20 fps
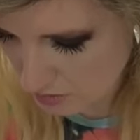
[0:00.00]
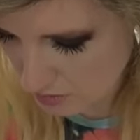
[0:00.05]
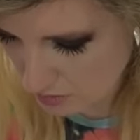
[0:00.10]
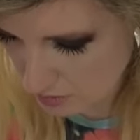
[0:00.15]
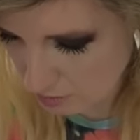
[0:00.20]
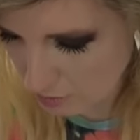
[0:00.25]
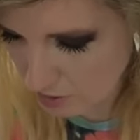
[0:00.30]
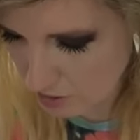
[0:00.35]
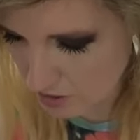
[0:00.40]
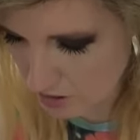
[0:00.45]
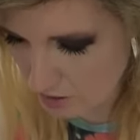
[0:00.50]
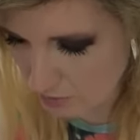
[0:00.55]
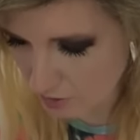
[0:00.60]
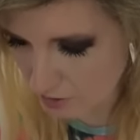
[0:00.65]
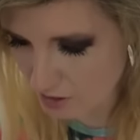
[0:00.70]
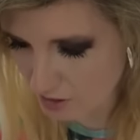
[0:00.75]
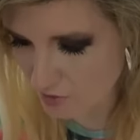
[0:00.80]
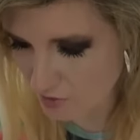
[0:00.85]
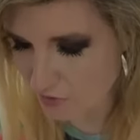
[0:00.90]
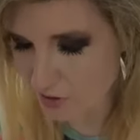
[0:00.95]
Let me see. Let
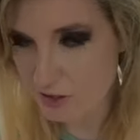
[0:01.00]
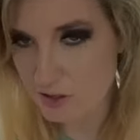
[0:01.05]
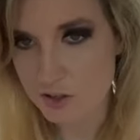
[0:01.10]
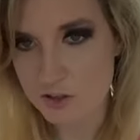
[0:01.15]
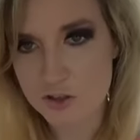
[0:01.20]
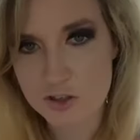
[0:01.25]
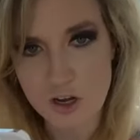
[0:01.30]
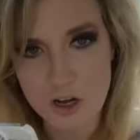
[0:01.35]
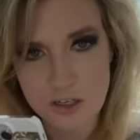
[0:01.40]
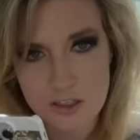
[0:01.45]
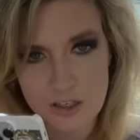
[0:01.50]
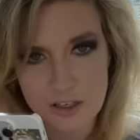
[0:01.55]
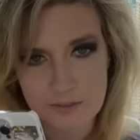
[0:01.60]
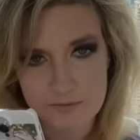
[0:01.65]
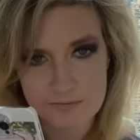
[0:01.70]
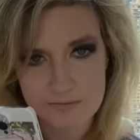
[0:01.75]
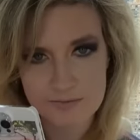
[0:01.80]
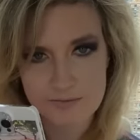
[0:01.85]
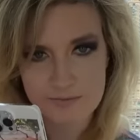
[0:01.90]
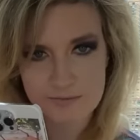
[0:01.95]
me see if it's
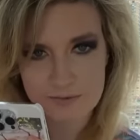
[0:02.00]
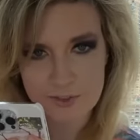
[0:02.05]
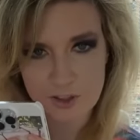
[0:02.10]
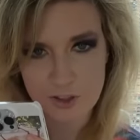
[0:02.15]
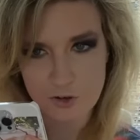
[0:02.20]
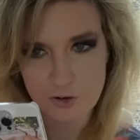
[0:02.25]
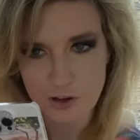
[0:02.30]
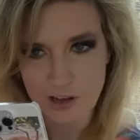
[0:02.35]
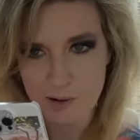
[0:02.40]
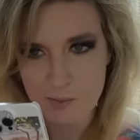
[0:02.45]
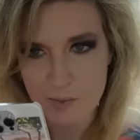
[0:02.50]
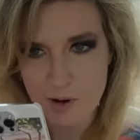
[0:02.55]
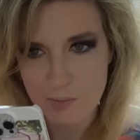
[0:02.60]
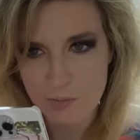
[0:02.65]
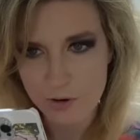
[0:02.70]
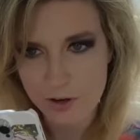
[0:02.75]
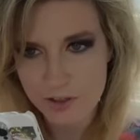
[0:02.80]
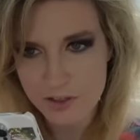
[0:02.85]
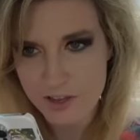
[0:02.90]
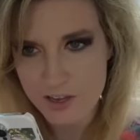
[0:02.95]
insulting, what you came
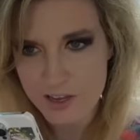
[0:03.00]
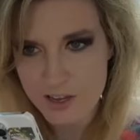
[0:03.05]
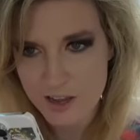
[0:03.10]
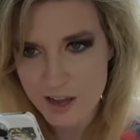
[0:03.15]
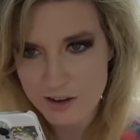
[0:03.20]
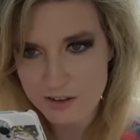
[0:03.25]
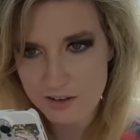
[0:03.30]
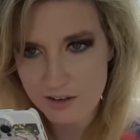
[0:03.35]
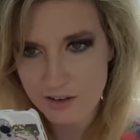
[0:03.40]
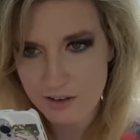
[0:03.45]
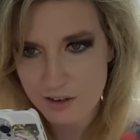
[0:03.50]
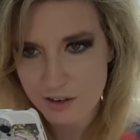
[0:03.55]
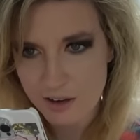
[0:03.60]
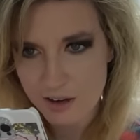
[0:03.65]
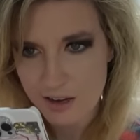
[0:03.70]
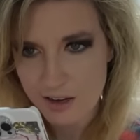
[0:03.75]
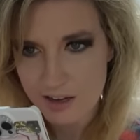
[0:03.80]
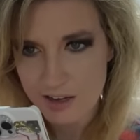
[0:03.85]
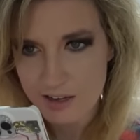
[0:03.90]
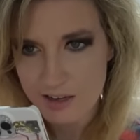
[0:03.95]
up with. EN,
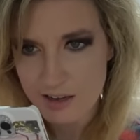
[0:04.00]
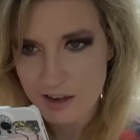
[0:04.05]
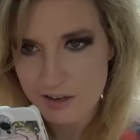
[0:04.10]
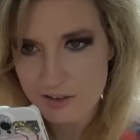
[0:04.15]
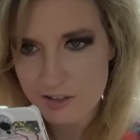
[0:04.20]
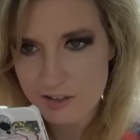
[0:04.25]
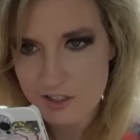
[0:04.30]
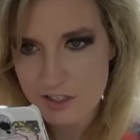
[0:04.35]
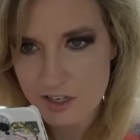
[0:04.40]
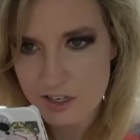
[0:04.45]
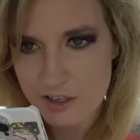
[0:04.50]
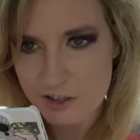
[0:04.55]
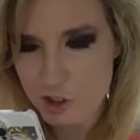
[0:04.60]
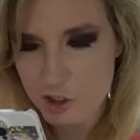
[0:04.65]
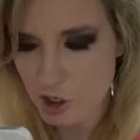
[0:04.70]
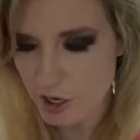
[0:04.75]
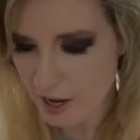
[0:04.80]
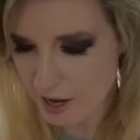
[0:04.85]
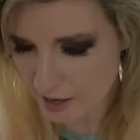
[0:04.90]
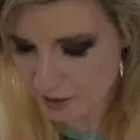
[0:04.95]

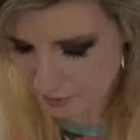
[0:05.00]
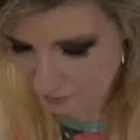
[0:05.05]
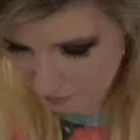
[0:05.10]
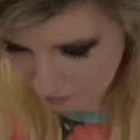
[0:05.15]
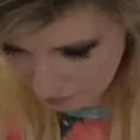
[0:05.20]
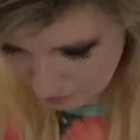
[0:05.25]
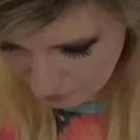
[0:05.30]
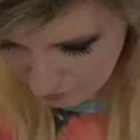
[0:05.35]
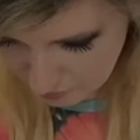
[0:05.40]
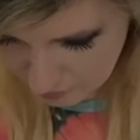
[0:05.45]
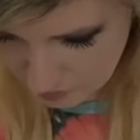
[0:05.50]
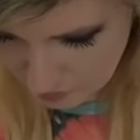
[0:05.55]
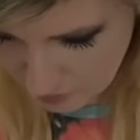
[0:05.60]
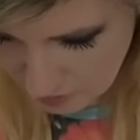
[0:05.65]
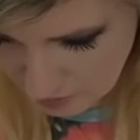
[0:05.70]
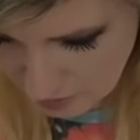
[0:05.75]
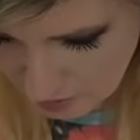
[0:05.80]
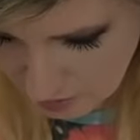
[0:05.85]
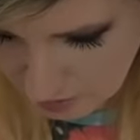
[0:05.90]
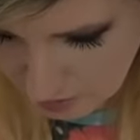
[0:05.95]
ENTJ,
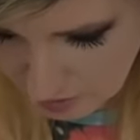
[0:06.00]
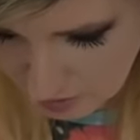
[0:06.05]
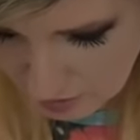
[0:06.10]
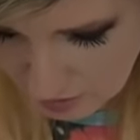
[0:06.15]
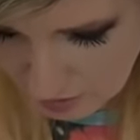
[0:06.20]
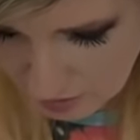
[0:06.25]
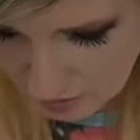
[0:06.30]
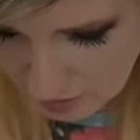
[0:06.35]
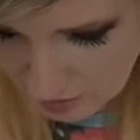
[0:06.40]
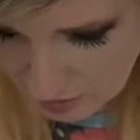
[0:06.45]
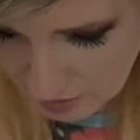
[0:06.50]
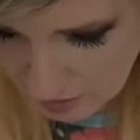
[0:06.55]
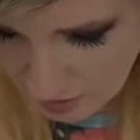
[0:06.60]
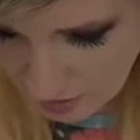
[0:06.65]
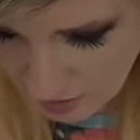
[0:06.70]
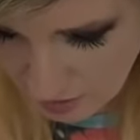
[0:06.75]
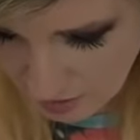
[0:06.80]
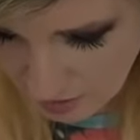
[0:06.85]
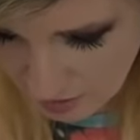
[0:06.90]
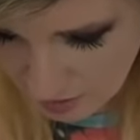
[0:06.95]

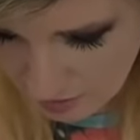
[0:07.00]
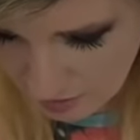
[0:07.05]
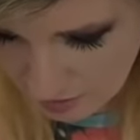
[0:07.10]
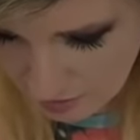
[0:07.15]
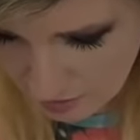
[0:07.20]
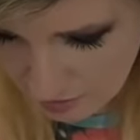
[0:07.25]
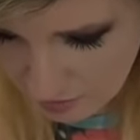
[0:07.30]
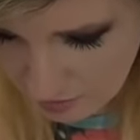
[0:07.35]
ENTJ.